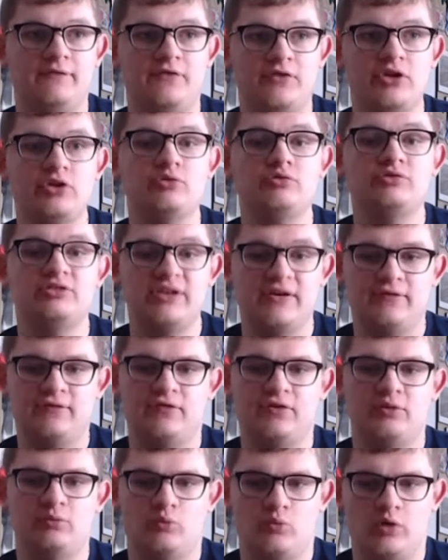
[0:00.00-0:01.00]

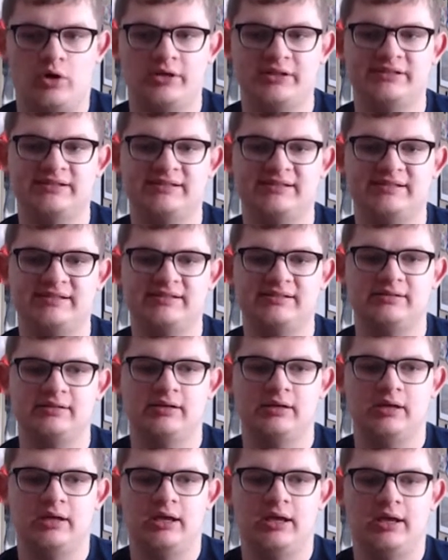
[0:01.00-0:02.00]
different ones,
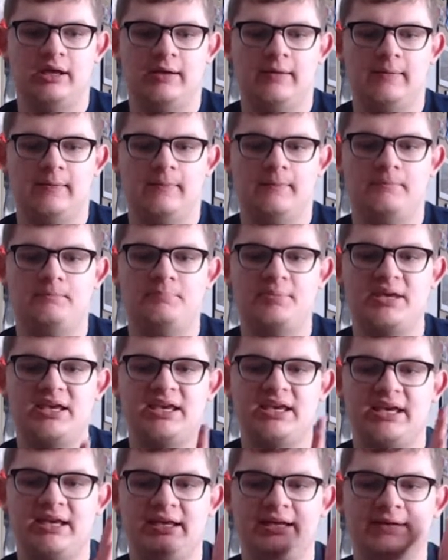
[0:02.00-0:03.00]

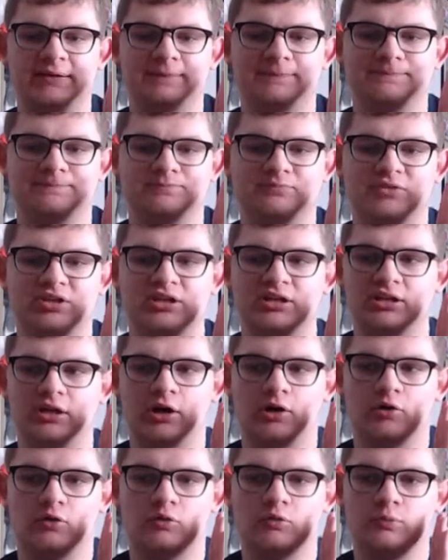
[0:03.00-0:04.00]
being, you
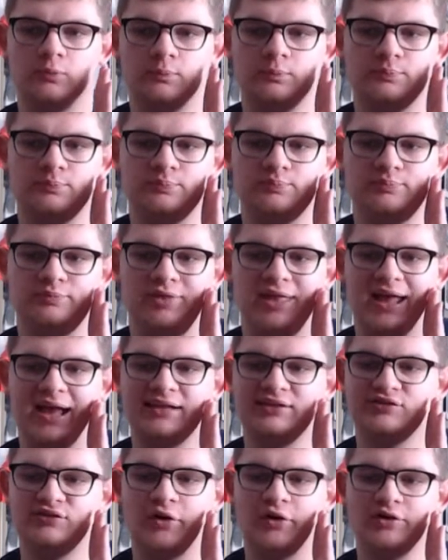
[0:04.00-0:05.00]
know, as
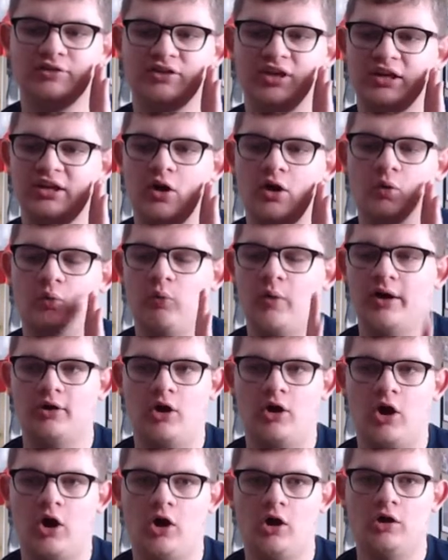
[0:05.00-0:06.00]
far as I know,
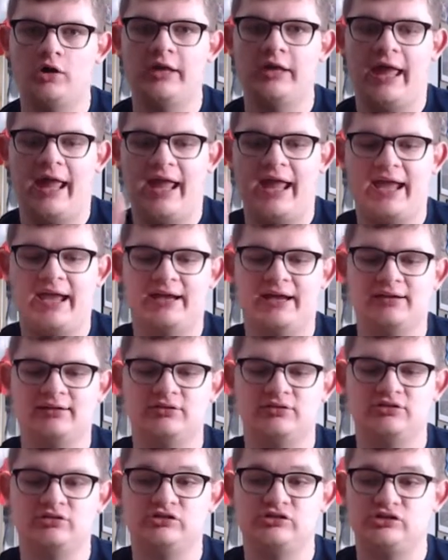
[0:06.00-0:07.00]
Werehog and
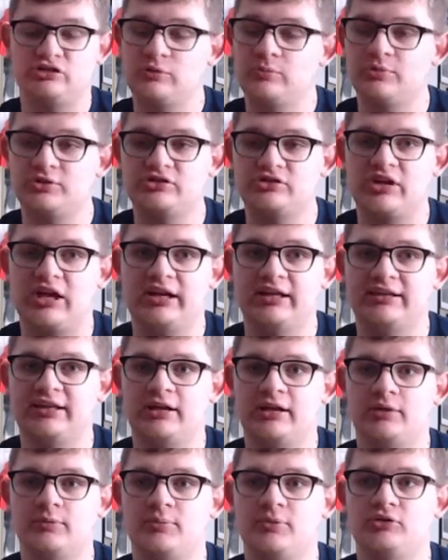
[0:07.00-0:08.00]
Supersonic that are
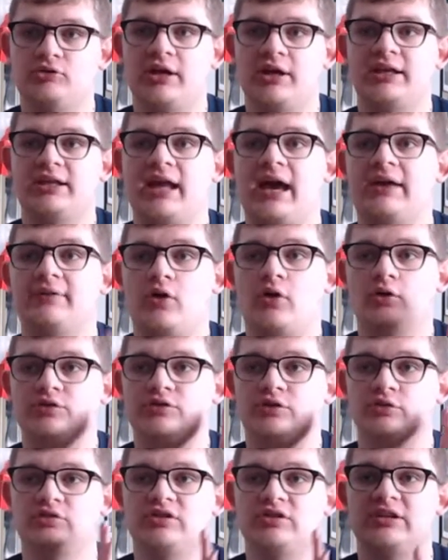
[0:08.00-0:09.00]
bootlegged. I've also
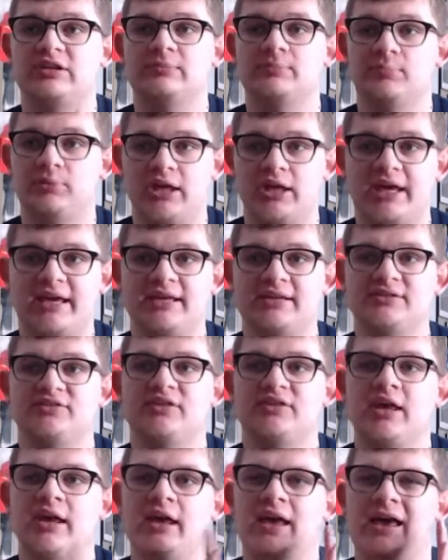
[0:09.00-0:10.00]
seen Blaze.
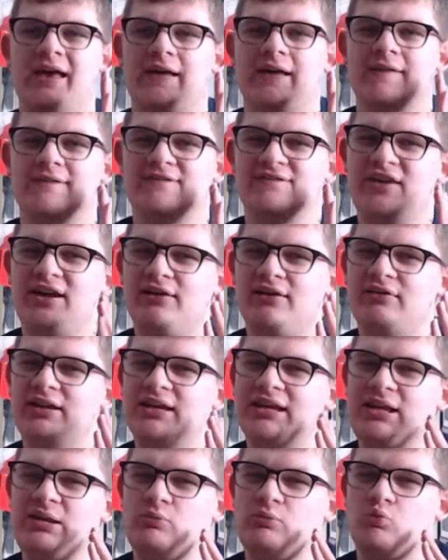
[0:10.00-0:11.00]

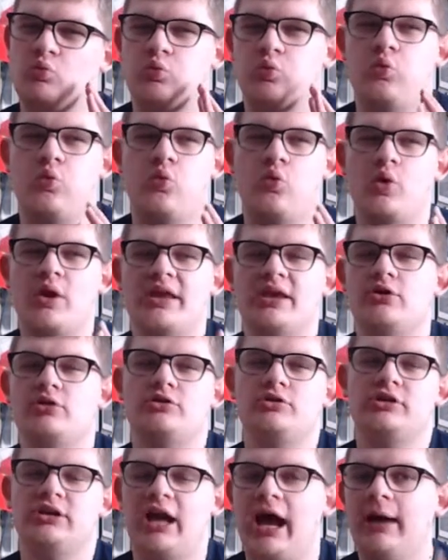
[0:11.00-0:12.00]
Very weird
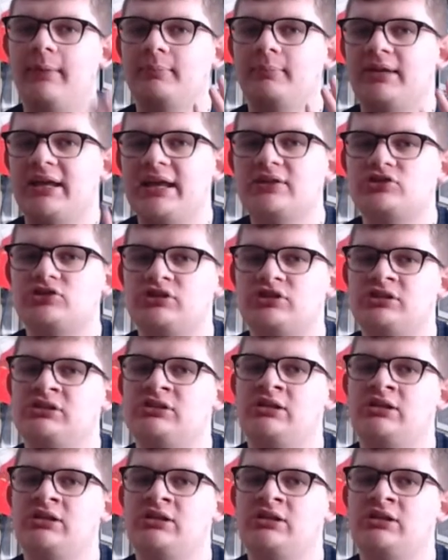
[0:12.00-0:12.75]
combination,